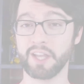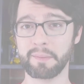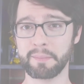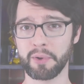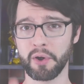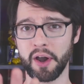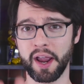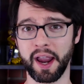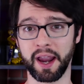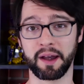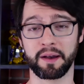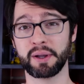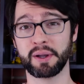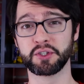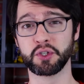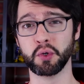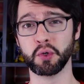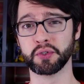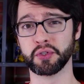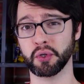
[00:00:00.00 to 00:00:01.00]
Number eight,
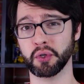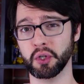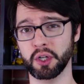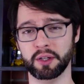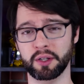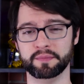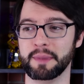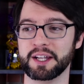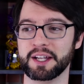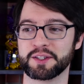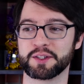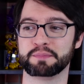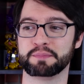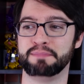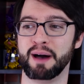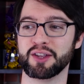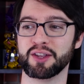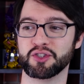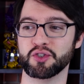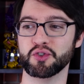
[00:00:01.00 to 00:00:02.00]
Pazuzu. It's
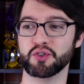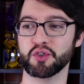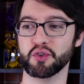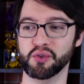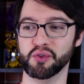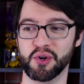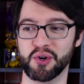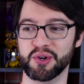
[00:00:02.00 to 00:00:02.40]
Pazuzu.